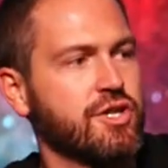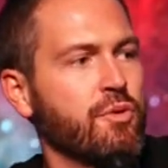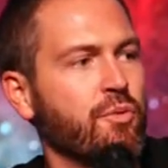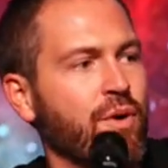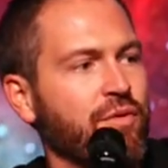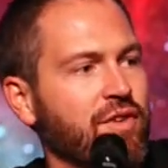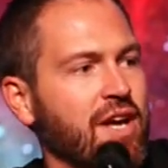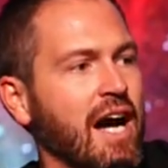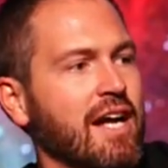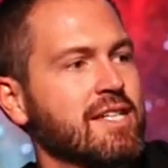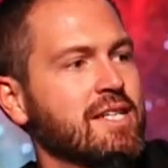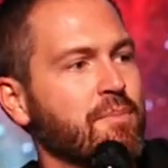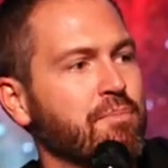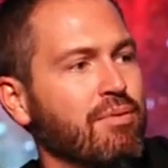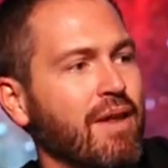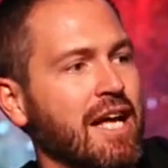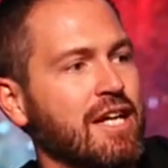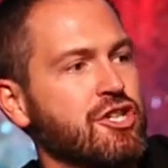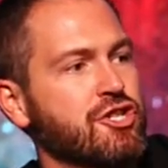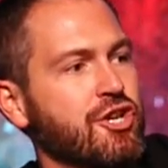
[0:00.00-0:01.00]
We've got to
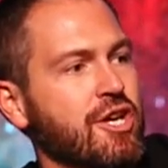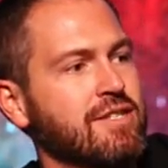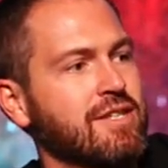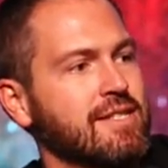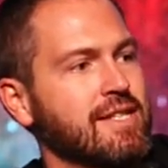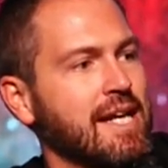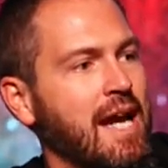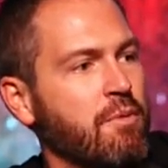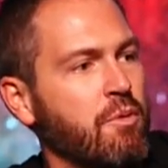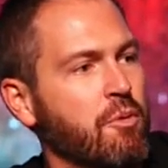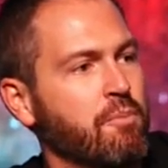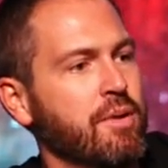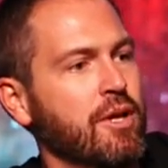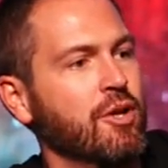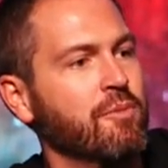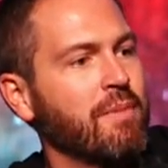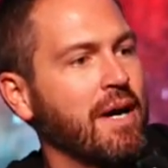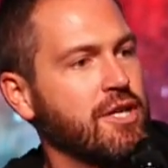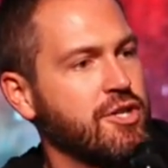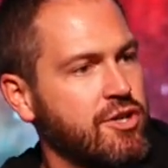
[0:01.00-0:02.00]
plant. Jesus said, I will
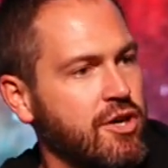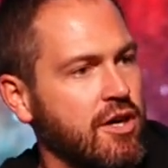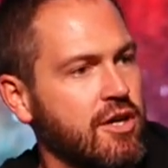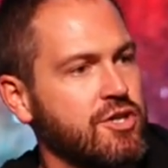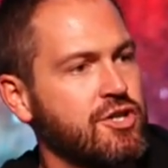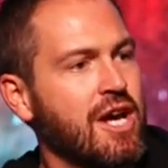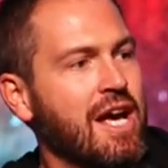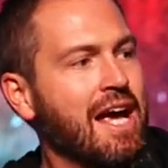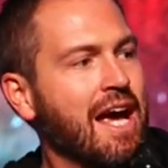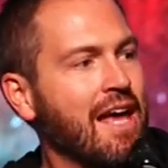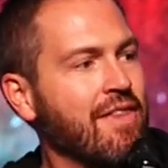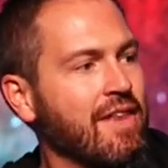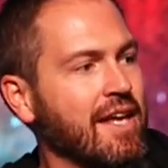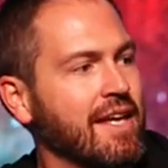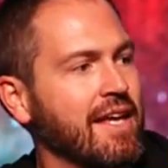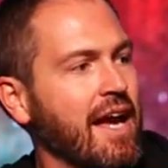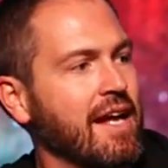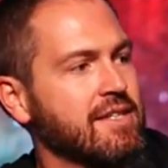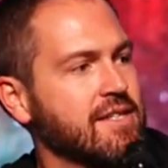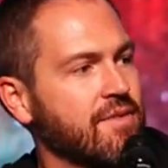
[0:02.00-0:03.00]
build my church, and the
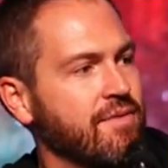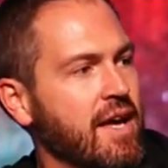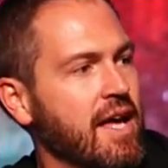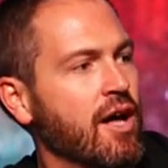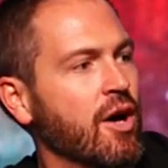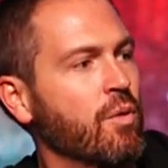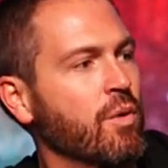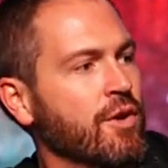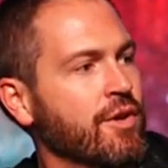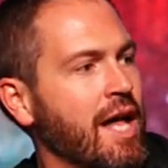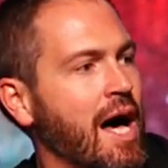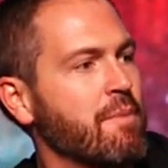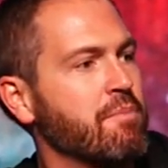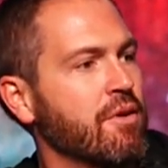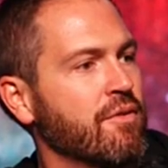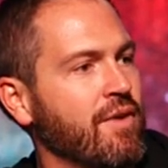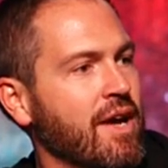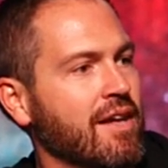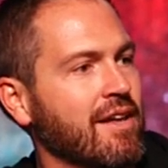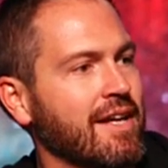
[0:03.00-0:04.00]
gates of hell will not
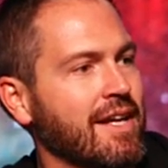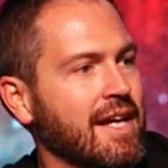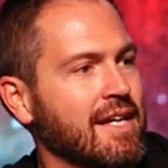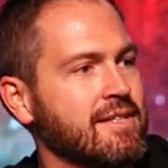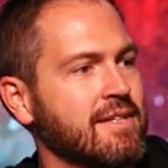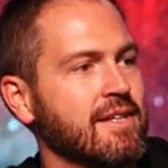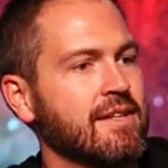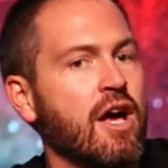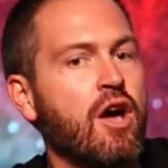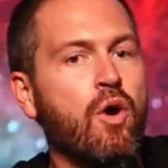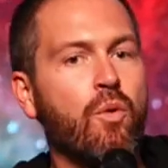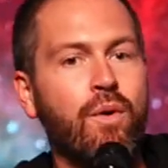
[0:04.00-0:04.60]
prevail against it.